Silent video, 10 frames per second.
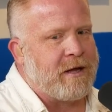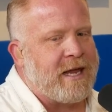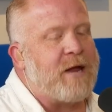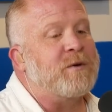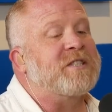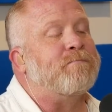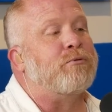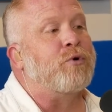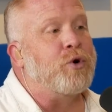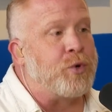He was
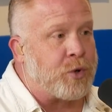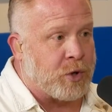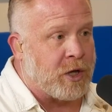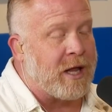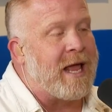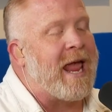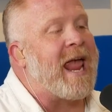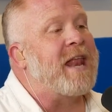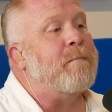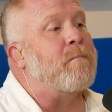brutal
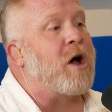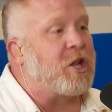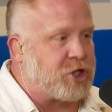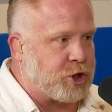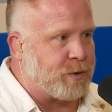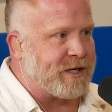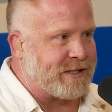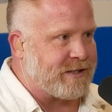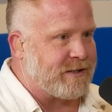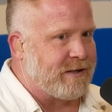and
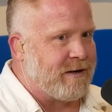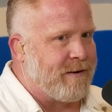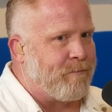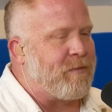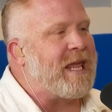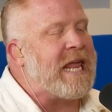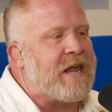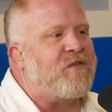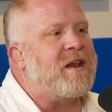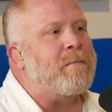monstrous,
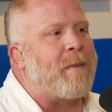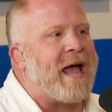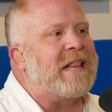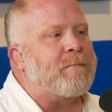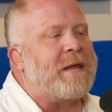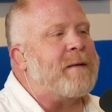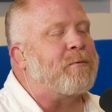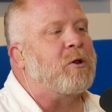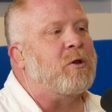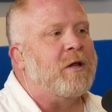even by the
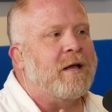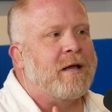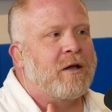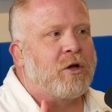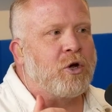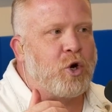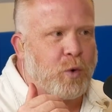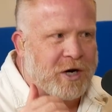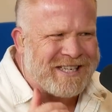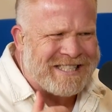people who
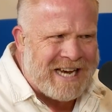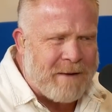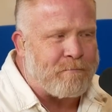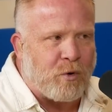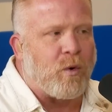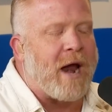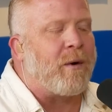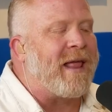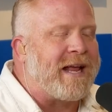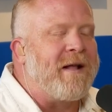were
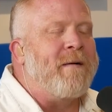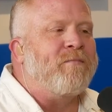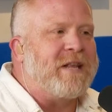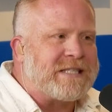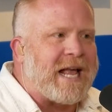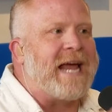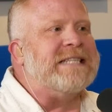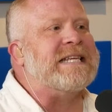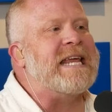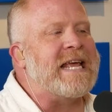contemporary, like this
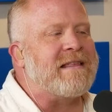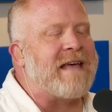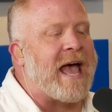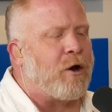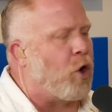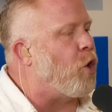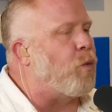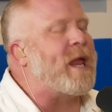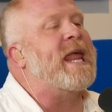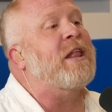idea that, oh,
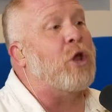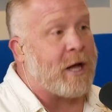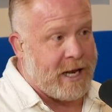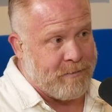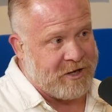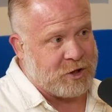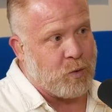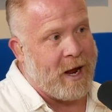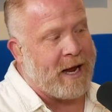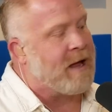we look at him
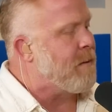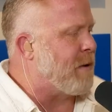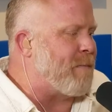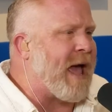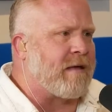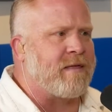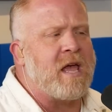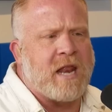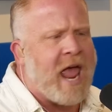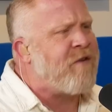this way, but back
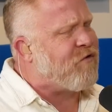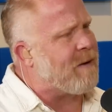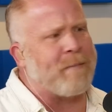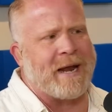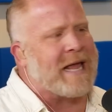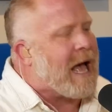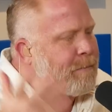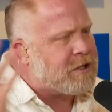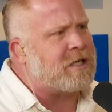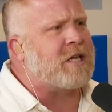then everybody,
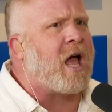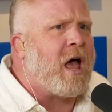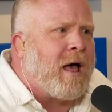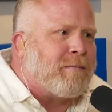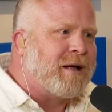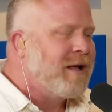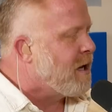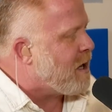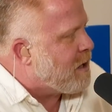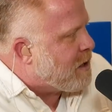hubba-de-dub,
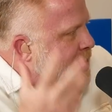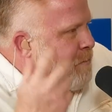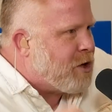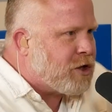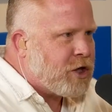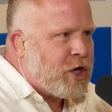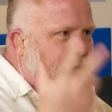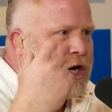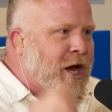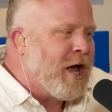gimme the
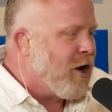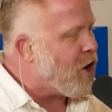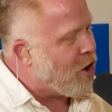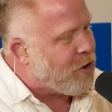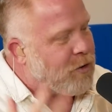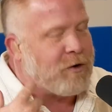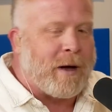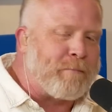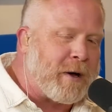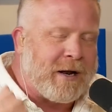tea, oh,
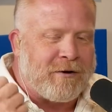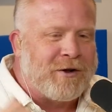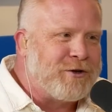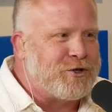I'm about to